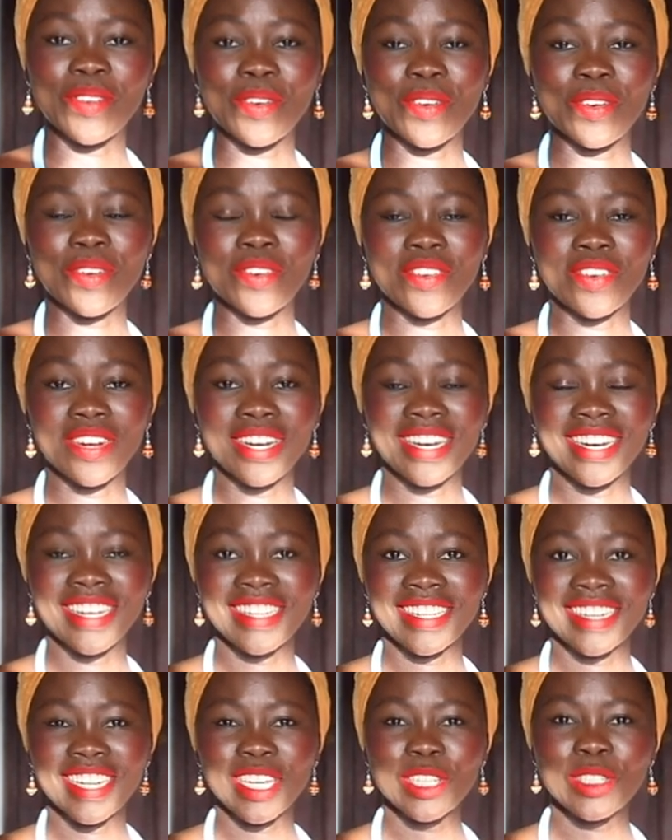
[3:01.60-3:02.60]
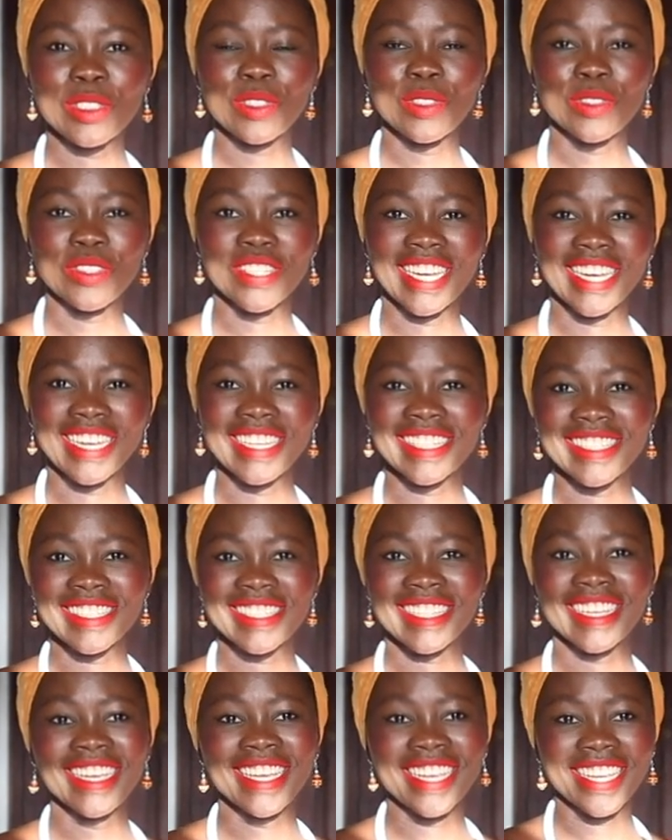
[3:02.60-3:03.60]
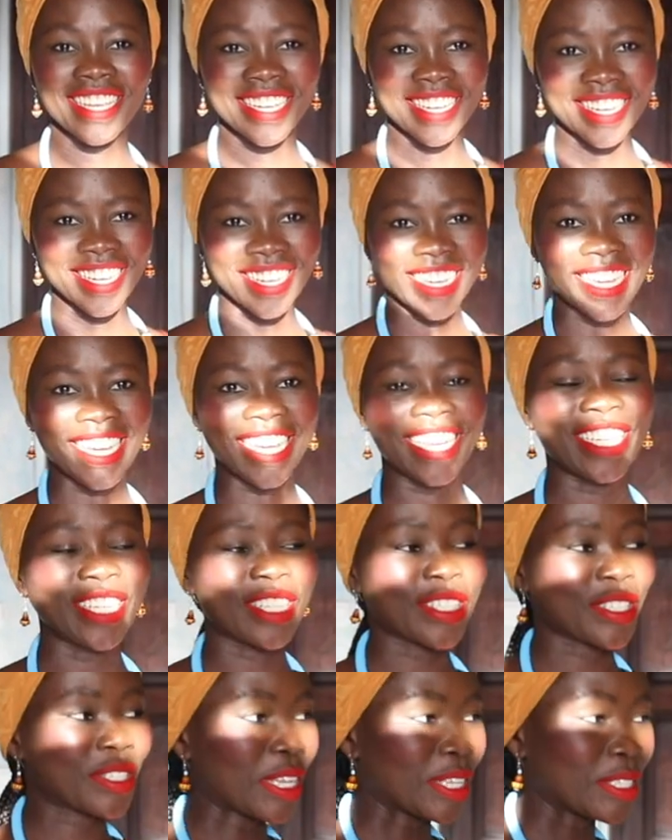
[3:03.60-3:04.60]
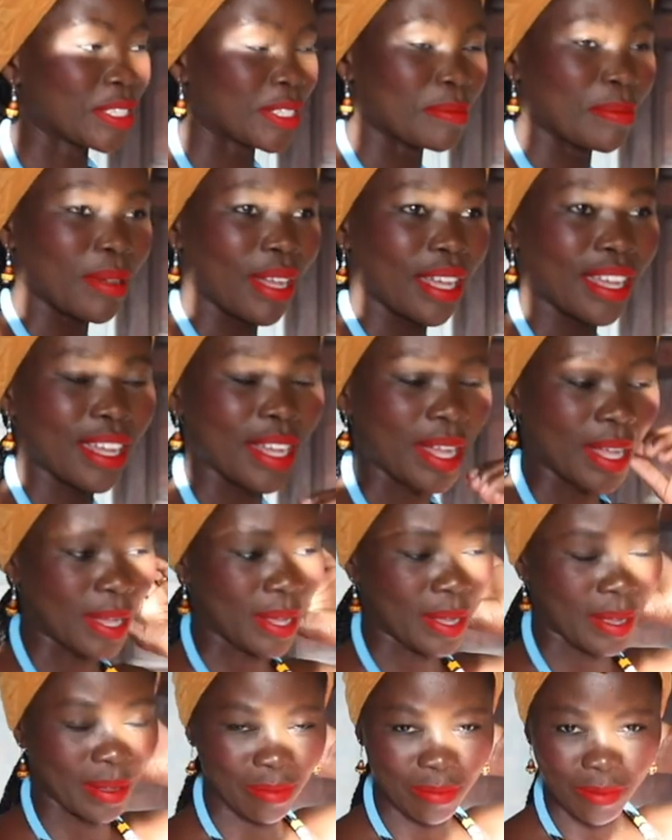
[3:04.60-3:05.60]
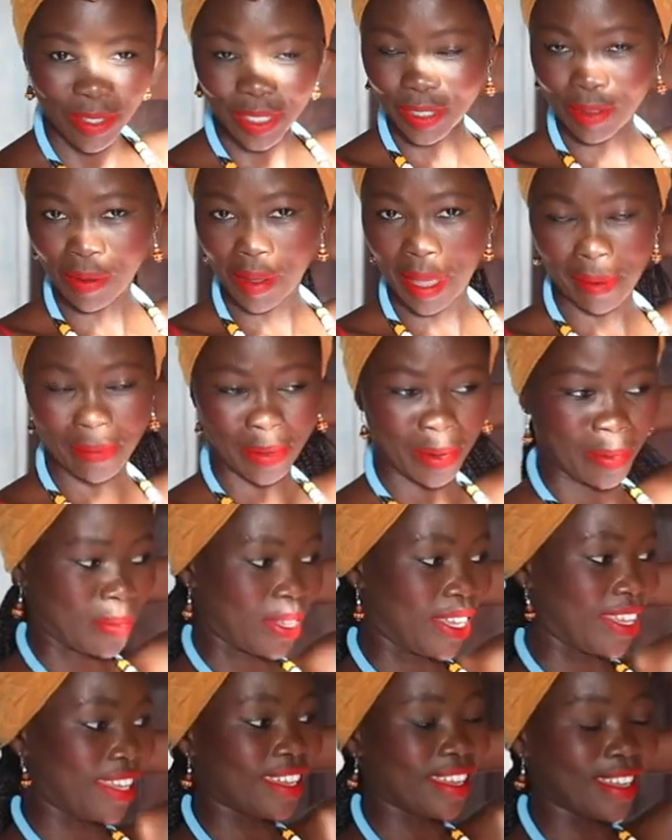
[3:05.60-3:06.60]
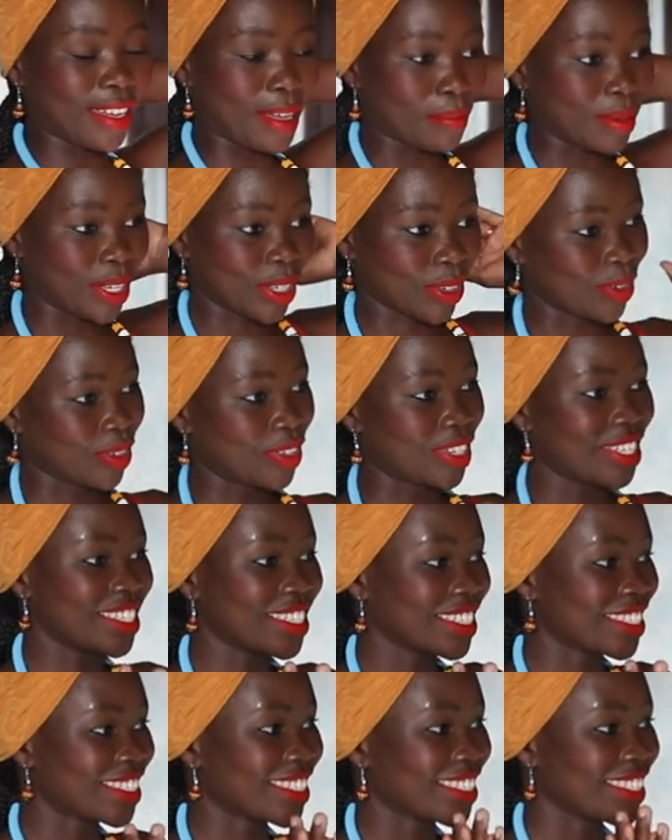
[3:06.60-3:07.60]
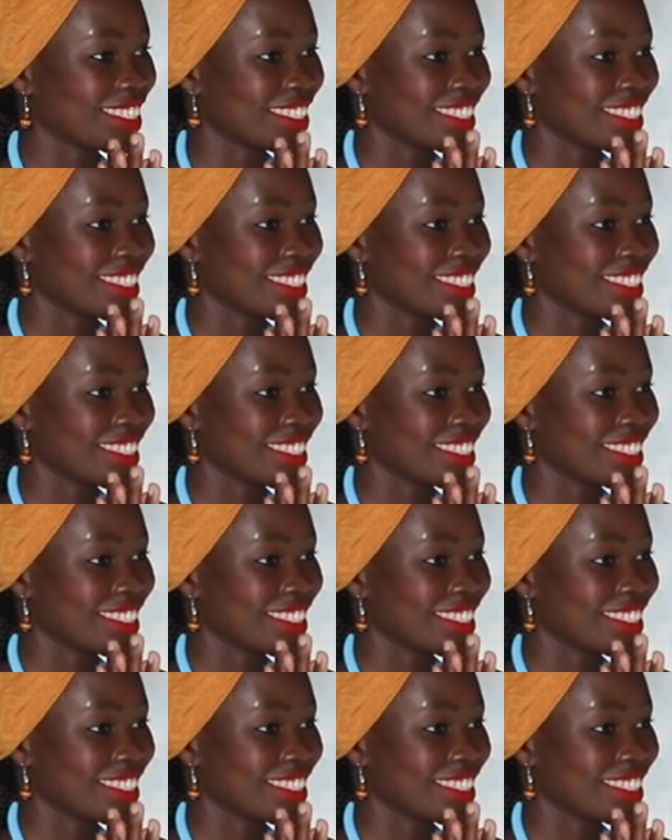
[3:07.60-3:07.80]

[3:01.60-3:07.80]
for uh, the next two days here in Zanzibar. Um, we're so happy to be here because